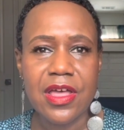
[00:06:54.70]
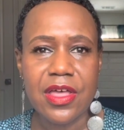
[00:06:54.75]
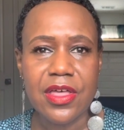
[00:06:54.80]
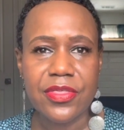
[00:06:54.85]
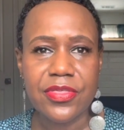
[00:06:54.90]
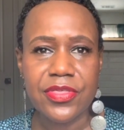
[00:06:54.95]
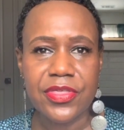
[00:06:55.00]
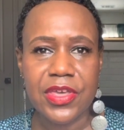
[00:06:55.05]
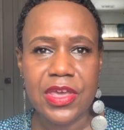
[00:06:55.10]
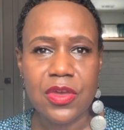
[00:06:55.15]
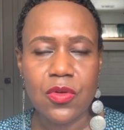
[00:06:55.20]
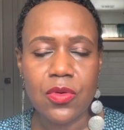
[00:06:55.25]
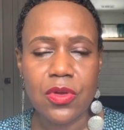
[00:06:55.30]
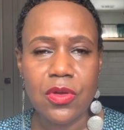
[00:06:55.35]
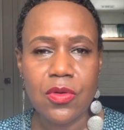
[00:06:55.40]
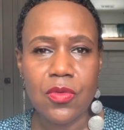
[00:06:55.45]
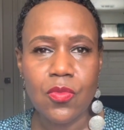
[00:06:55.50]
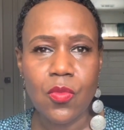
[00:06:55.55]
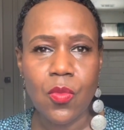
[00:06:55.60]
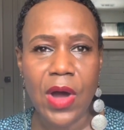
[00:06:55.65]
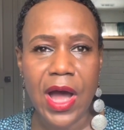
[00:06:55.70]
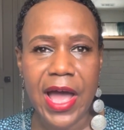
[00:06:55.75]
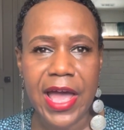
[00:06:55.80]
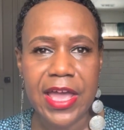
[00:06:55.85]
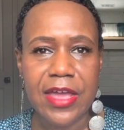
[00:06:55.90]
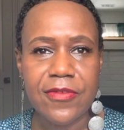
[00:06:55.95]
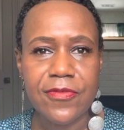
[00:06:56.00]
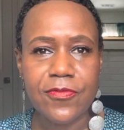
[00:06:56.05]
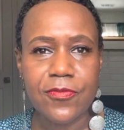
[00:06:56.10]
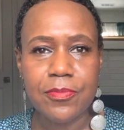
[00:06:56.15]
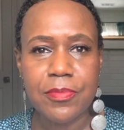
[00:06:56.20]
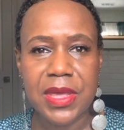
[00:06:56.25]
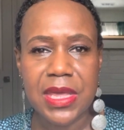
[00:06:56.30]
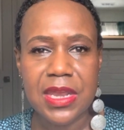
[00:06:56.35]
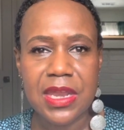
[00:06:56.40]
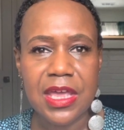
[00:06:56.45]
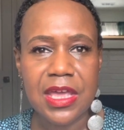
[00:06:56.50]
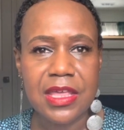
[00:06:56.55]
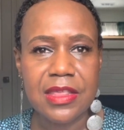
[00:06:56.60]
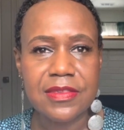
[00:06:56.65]
the wife,
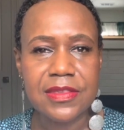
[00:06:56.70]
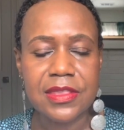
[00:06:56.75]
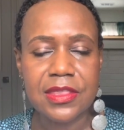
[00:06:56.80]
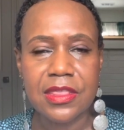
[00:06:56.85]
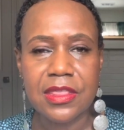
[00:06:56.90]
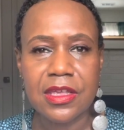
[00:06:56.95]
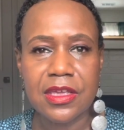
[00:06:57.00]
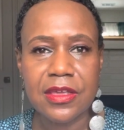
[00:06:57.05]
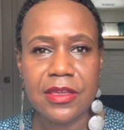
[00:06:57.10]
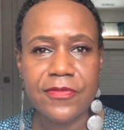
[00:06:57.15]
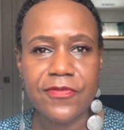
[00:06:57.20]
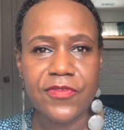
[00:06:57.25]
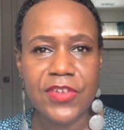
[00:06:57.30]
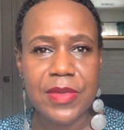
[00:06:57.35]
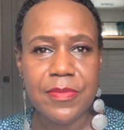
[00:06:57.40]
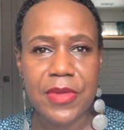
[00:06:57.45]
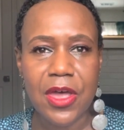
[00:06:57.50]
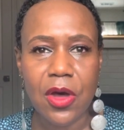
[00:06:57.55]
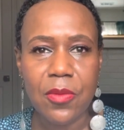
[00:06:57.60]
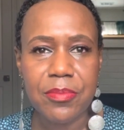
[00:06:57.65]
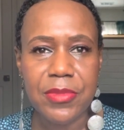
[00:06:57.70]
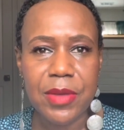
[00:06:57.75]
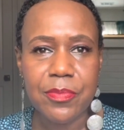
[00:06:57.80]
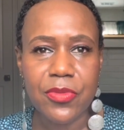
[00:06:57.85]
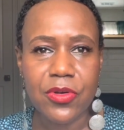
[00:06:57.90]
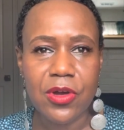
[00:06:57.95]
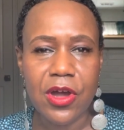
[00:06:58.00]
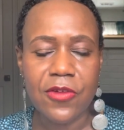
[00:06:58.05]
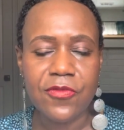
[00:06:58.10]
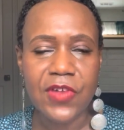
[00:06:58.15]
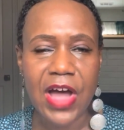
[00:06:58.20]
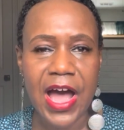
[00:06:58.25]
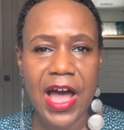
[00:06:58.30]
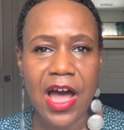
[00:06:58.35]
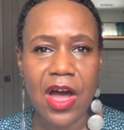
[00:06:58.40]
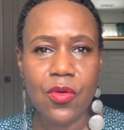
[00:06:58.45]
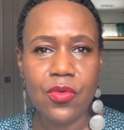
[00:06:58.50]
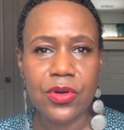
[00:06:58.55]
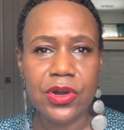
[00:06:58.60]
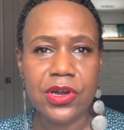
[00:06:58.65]
meaning the female member of
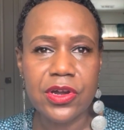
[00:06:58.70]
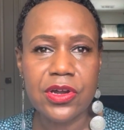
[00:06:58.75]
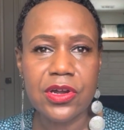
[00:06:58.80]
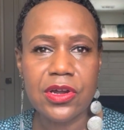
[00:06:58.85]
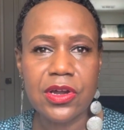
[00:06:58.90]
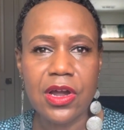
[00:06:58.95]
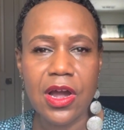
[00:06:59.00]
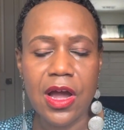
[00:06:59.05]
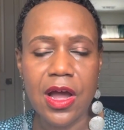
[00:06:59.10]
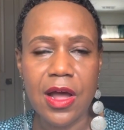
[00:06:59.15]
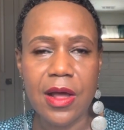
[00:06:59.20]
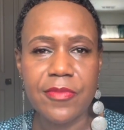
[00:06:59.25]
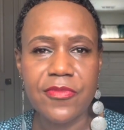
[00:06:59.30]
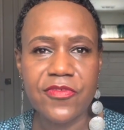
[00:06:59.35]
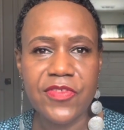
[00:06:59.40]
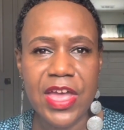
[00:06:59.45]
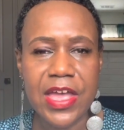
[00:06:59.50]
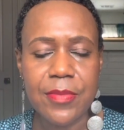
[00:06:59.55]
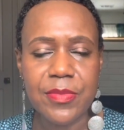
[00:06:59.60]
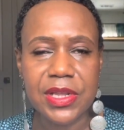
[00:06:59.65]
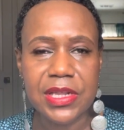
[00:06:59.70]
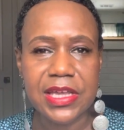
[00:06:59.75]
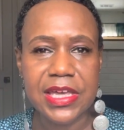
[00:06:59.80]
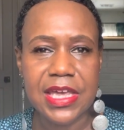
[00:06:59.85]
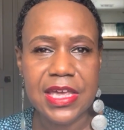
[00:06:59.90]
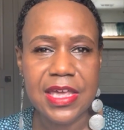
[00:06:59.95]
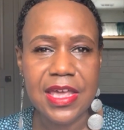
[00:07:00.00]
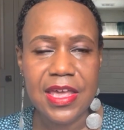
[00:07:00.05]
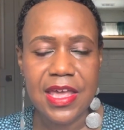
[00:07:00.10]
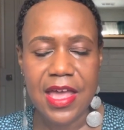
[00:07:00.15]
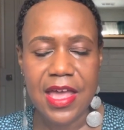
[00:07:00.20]
our um, family,